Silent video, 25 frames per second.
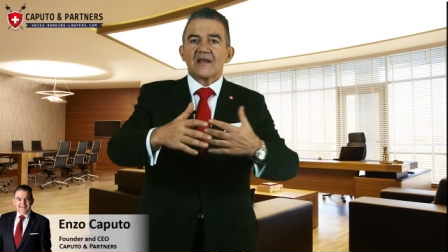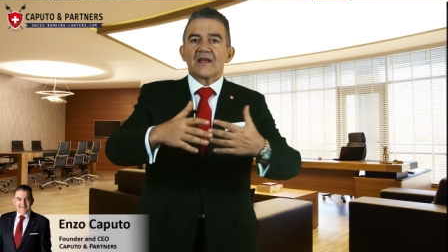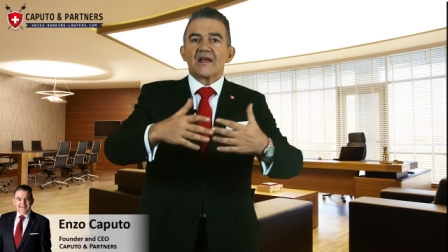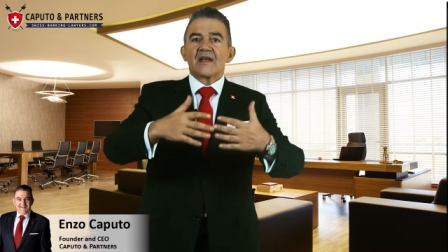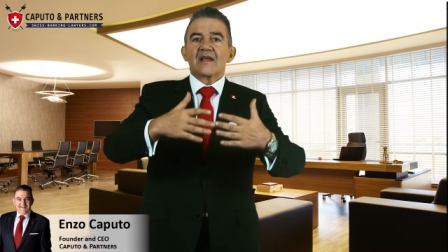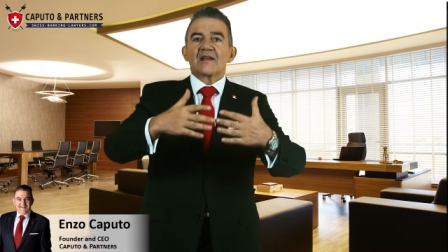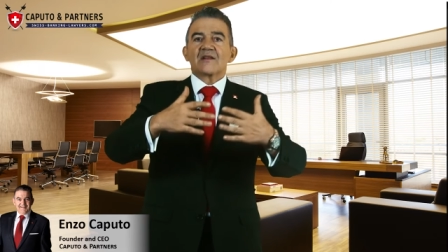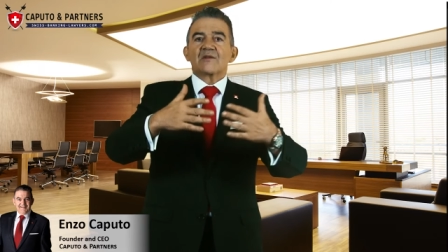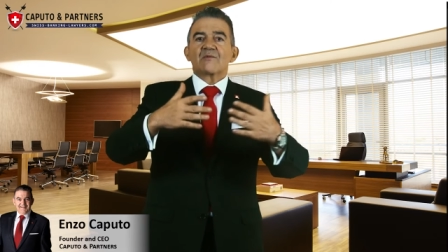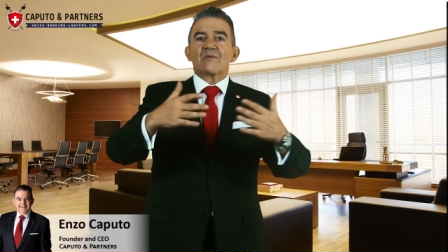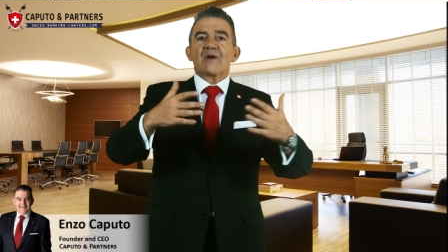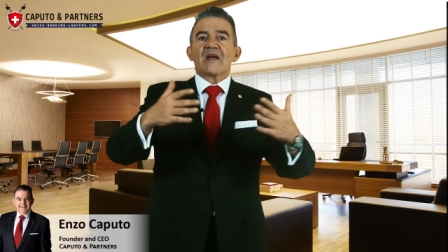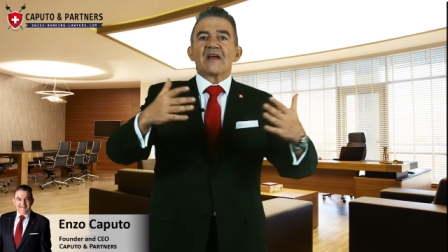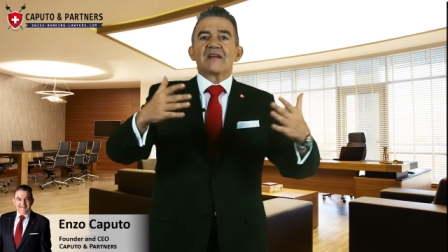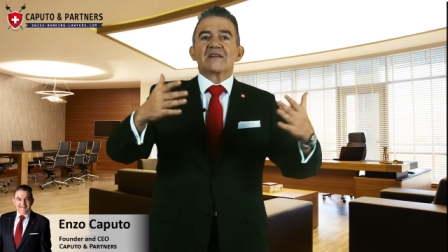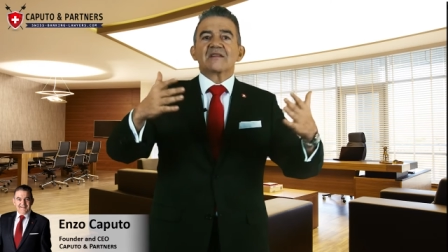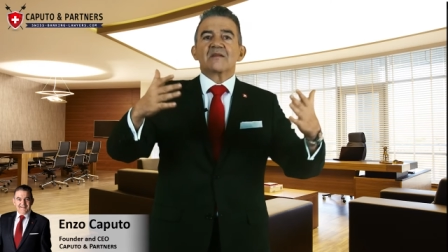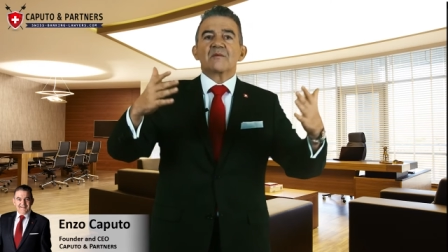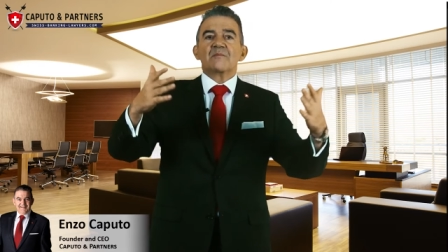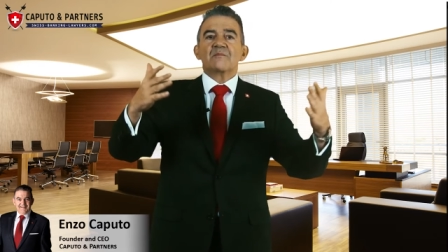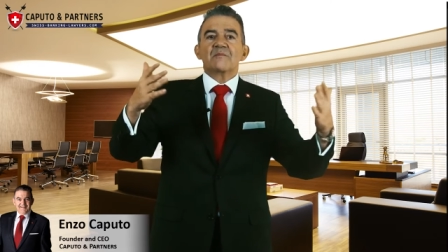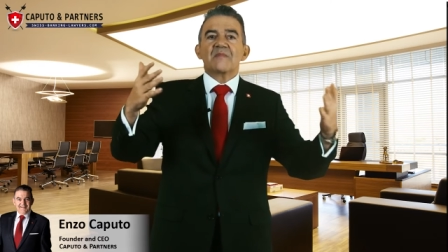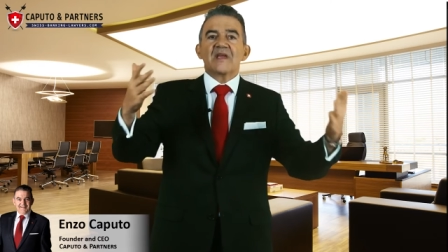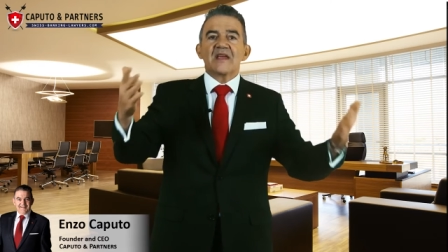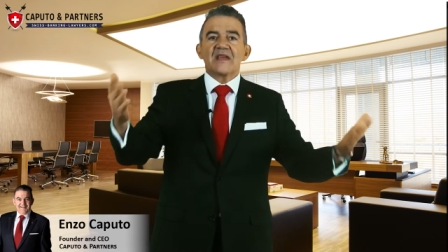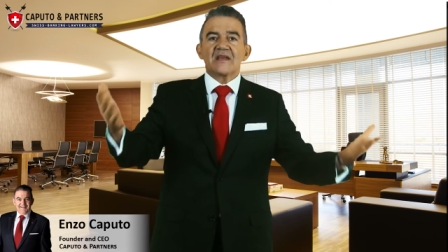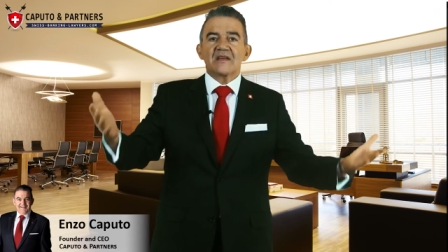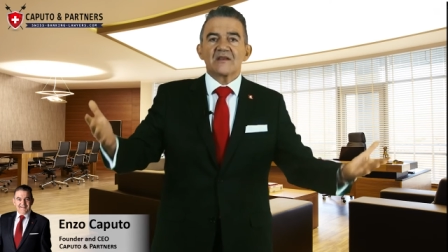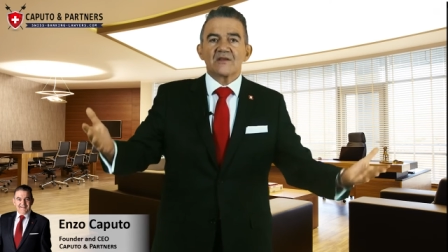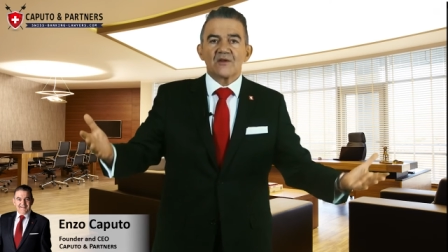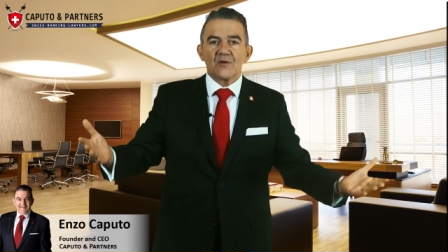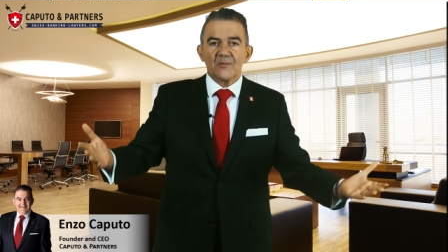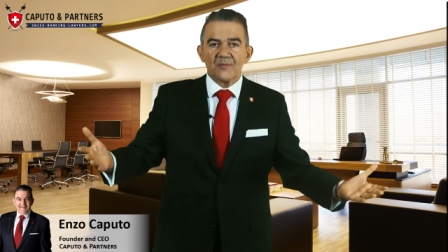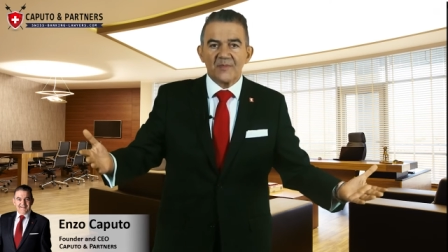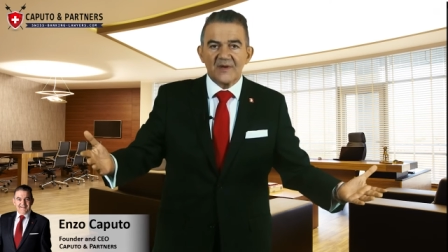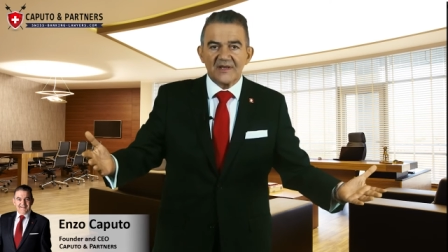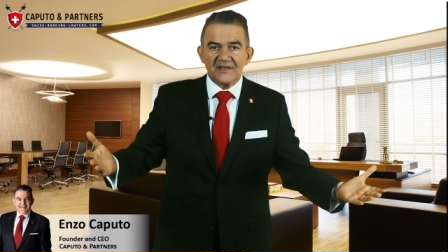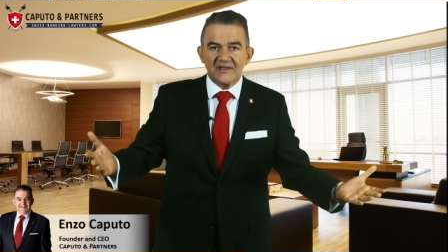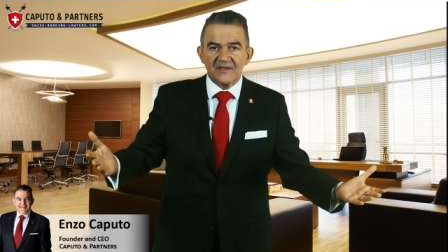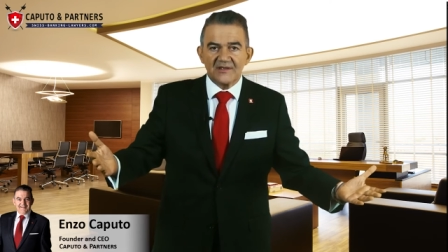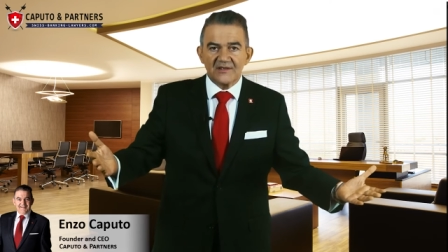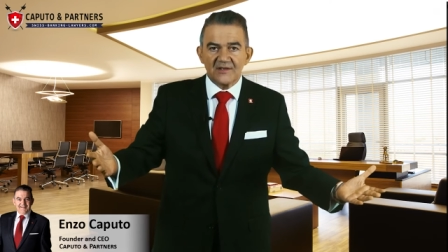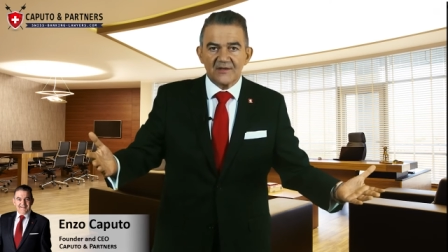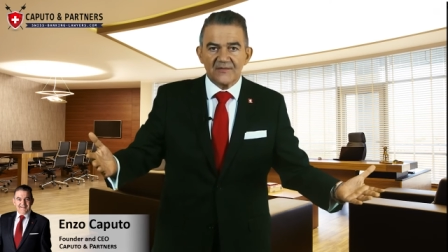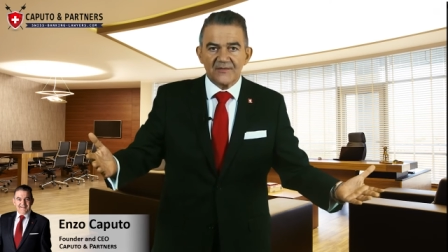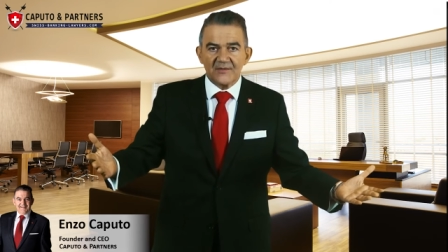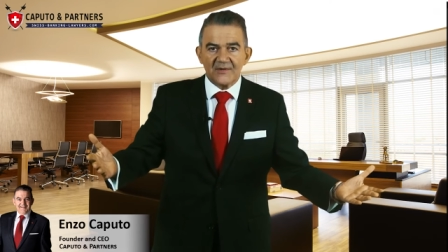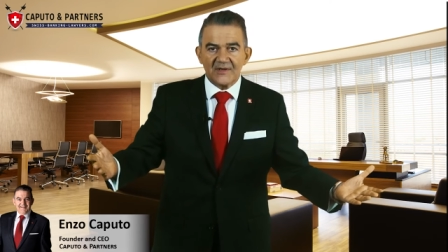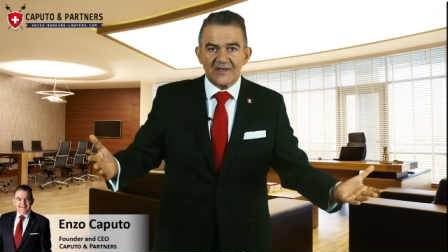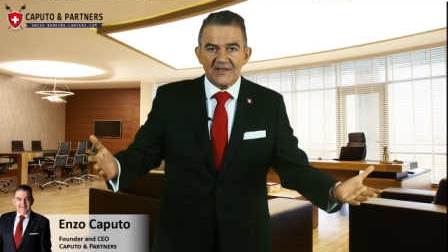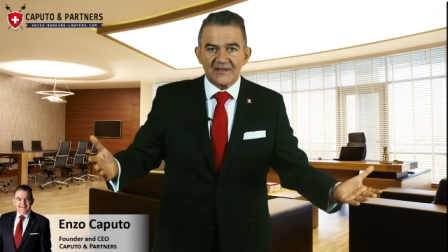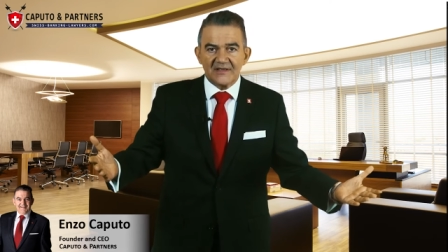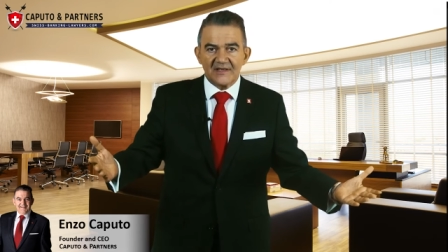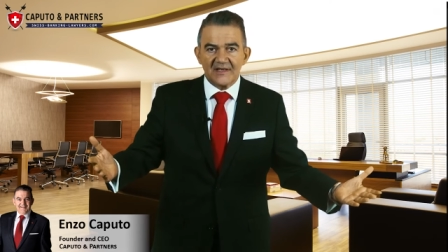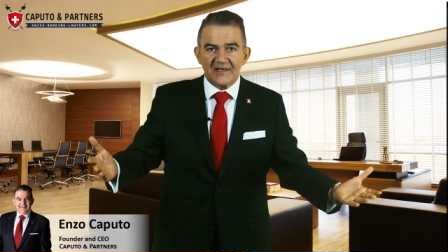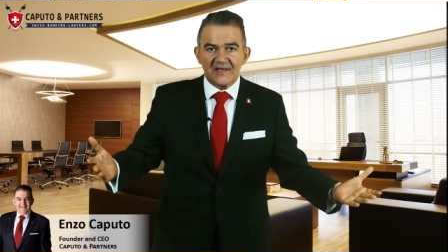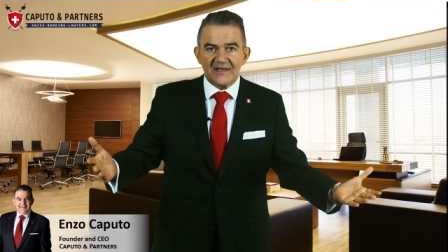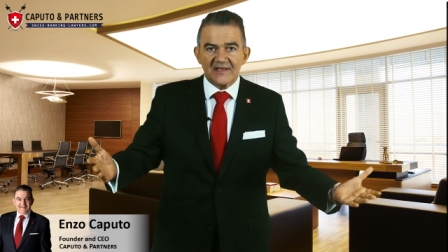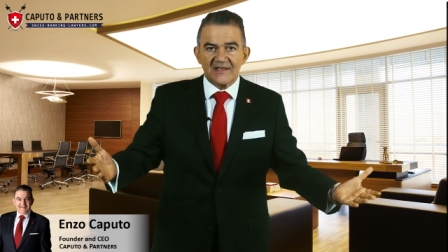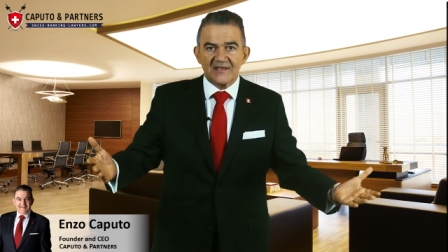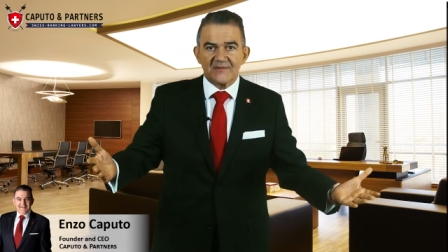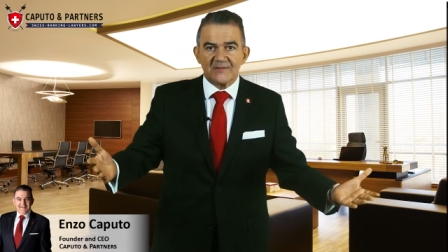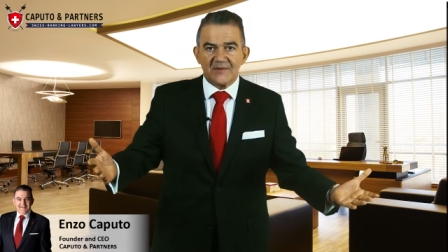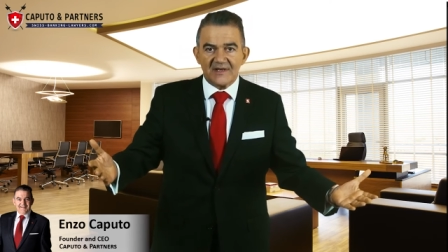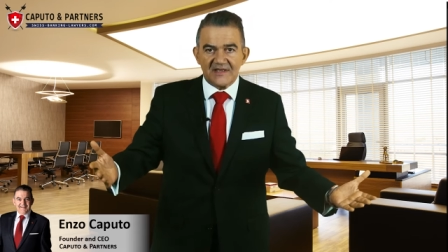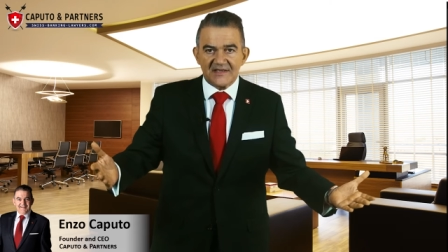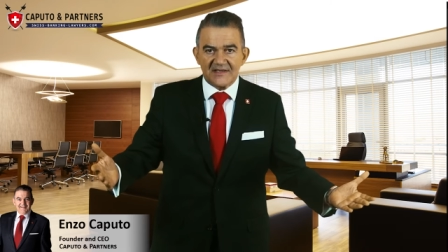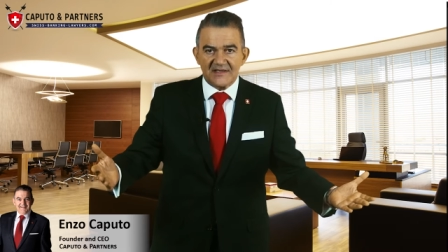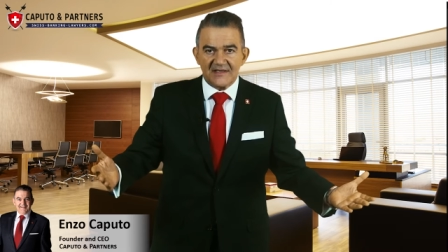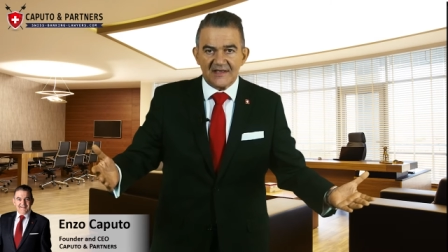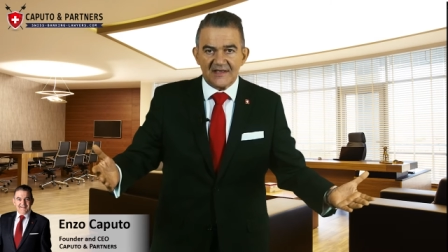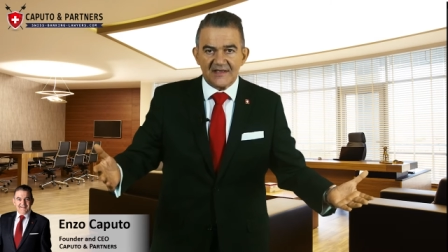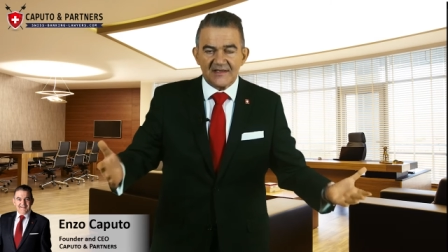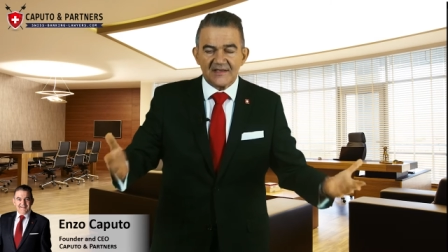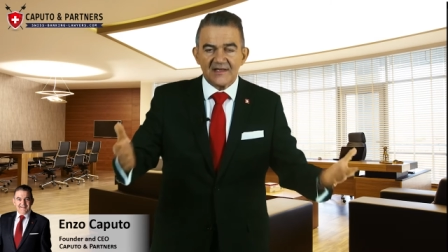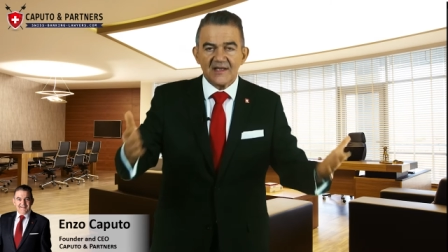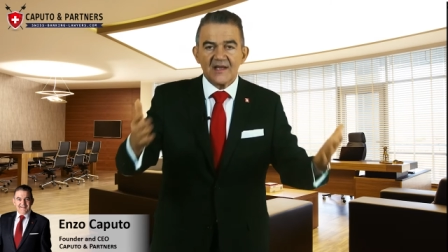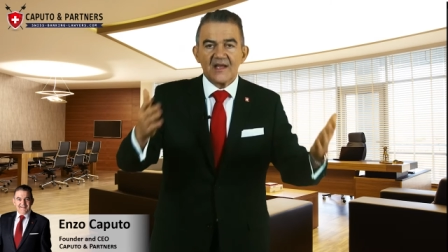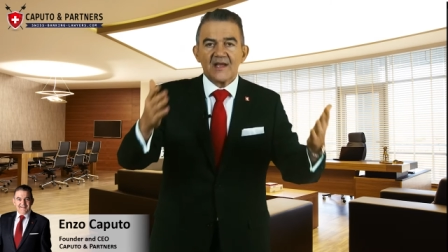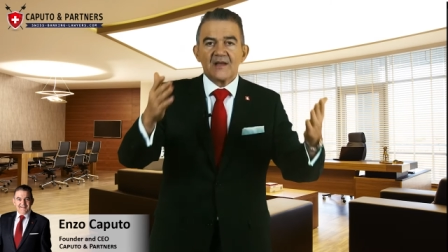and why the main competitor for Italy is Switzerland